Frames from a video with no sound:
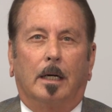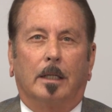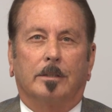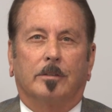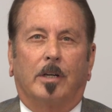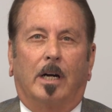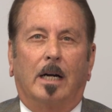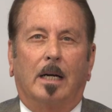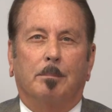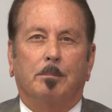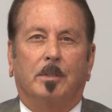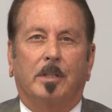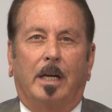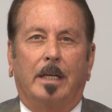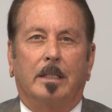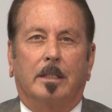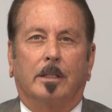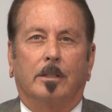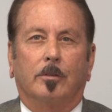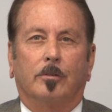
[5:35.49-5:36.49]
Time
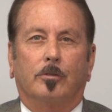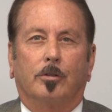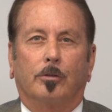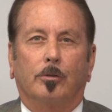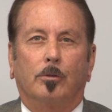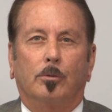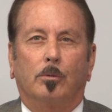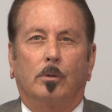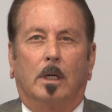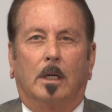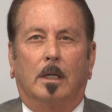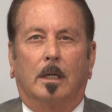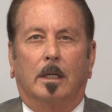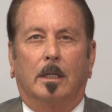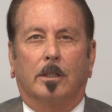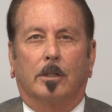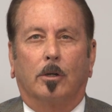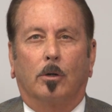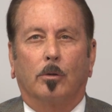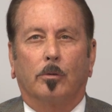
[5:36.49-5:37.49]
taken
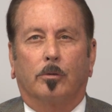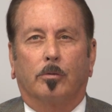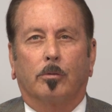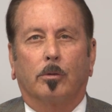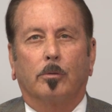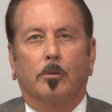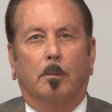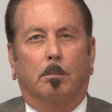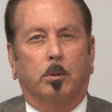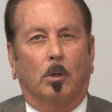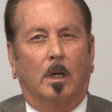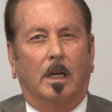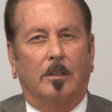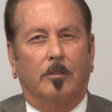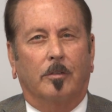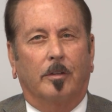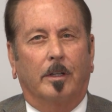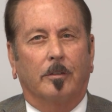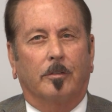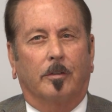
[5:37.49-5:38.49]
to go through the
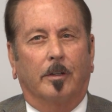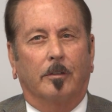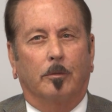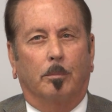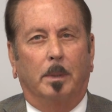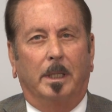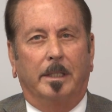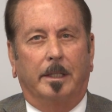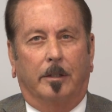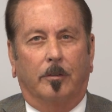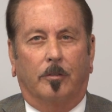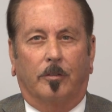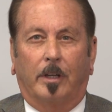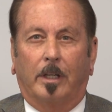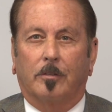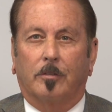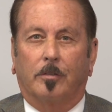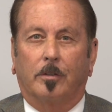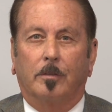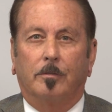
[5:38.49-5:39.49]
process has been
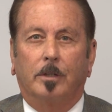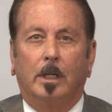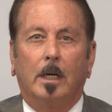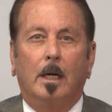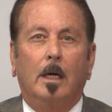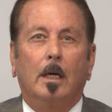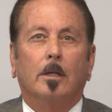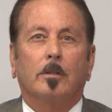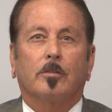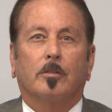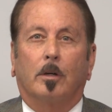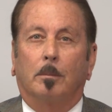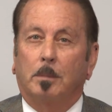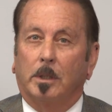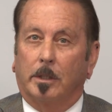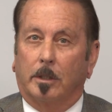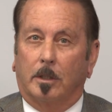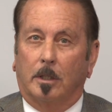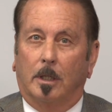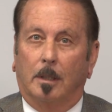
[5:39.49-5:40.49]
excessive. Some of
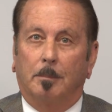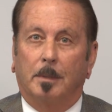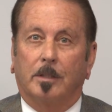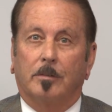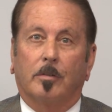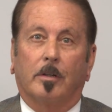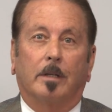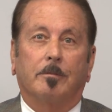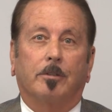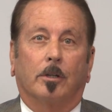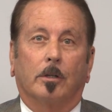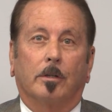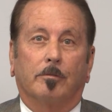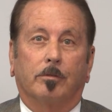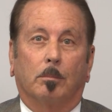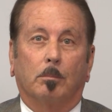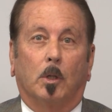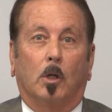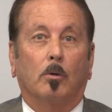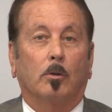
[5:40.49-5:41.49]
the comments I've heard
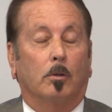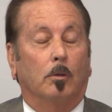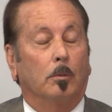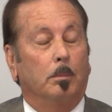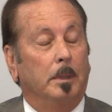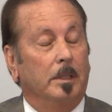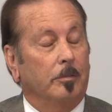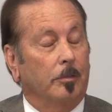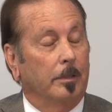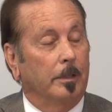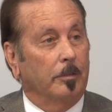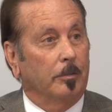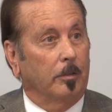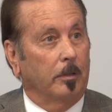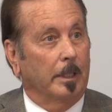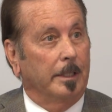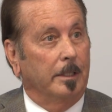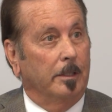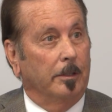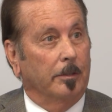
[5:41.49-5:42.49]
from local business
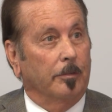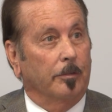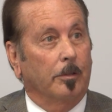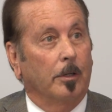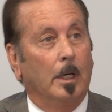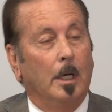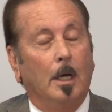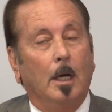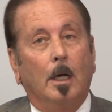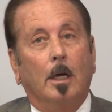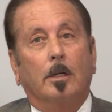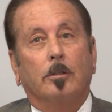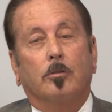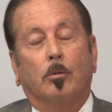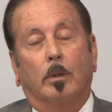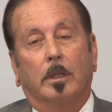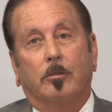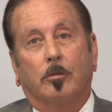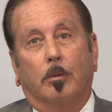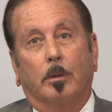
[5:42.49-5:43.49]
leaders.
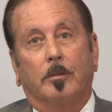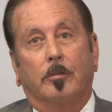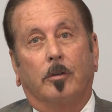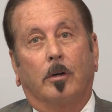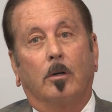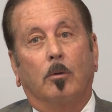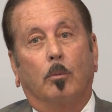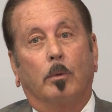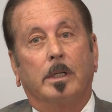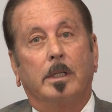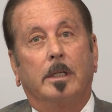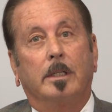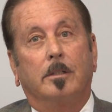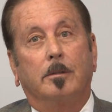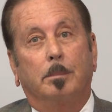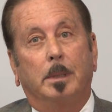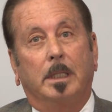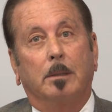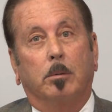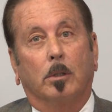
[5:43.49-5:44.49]
So as a result, we need to
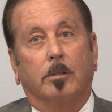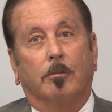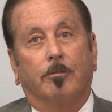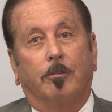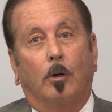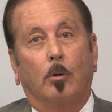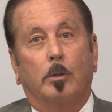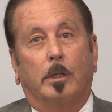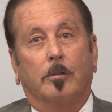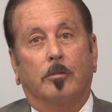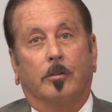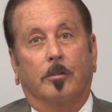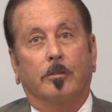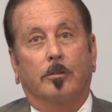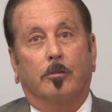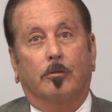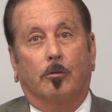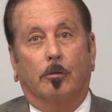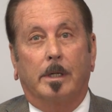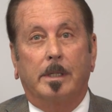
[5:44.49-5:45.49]
be able to focus and
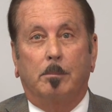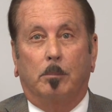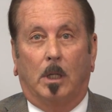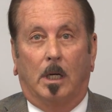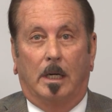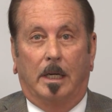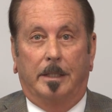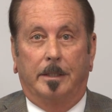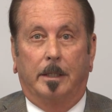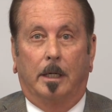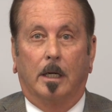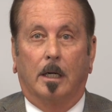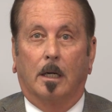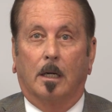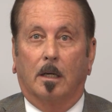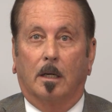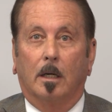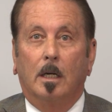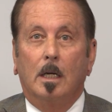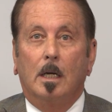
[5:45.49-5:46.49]
streamline
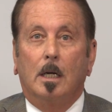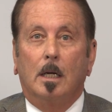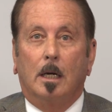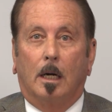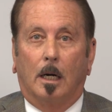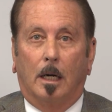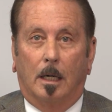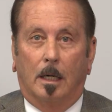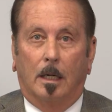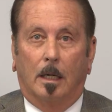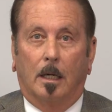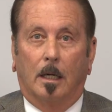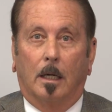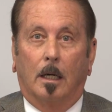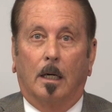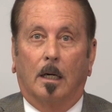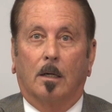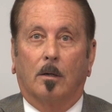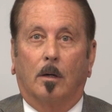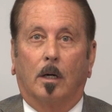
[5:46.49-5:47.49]
our
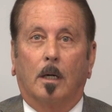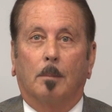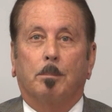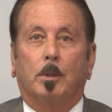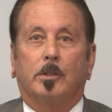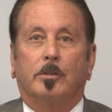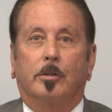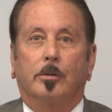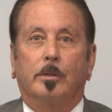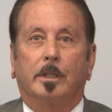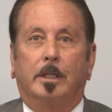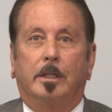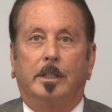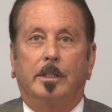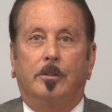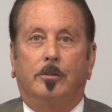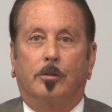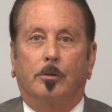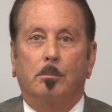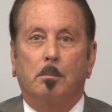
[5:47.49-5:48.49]

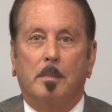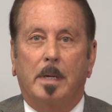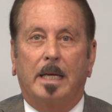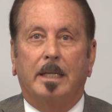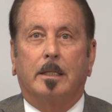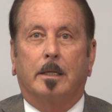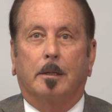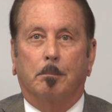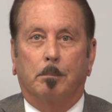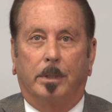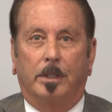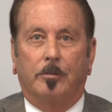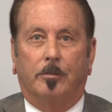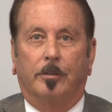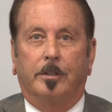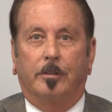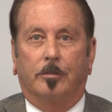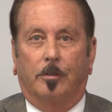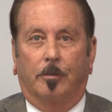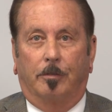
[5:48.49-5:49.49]
opportunity to make
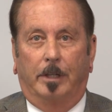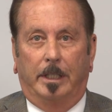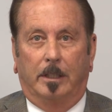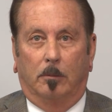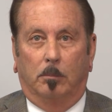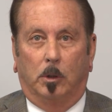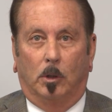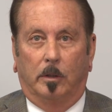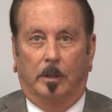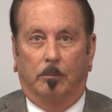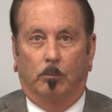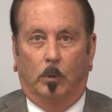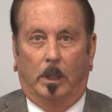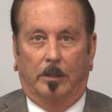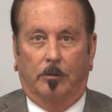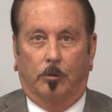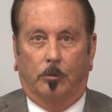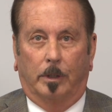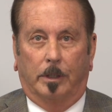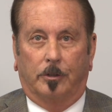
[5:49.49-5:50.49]
business available in
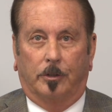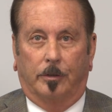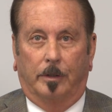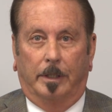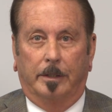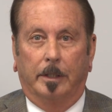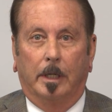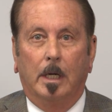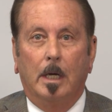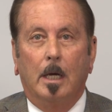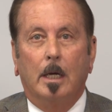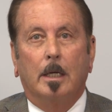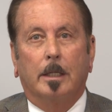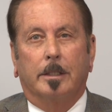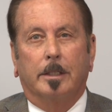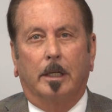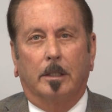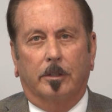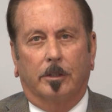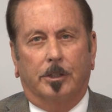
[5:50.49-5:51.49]
West Richland.
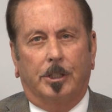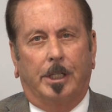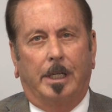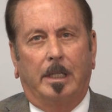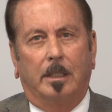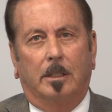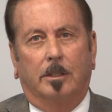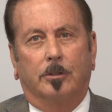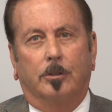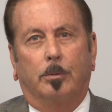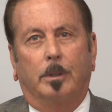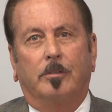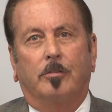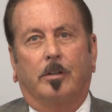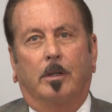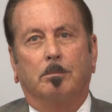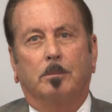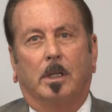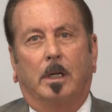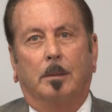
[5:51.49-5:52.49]
The other challenge we
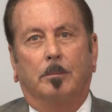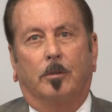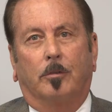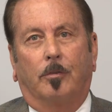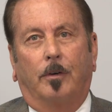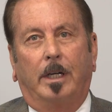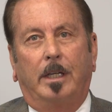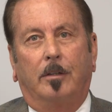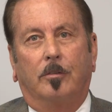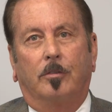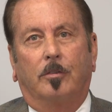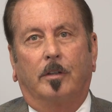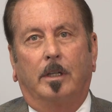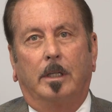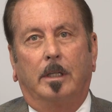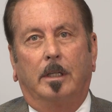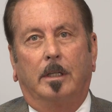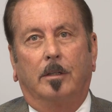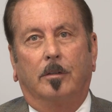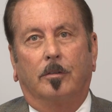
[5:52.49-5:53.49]
sometimes face
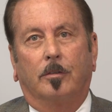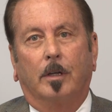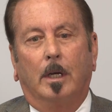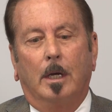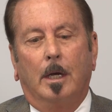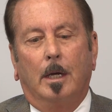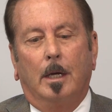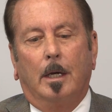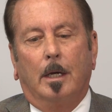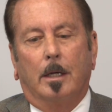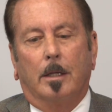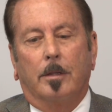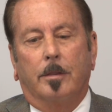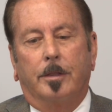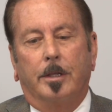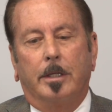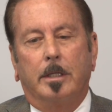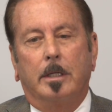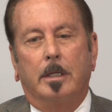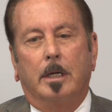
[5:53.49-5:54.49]
is
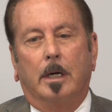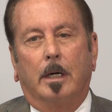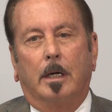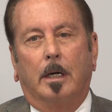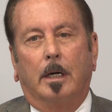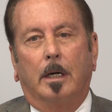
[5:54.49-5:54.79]
the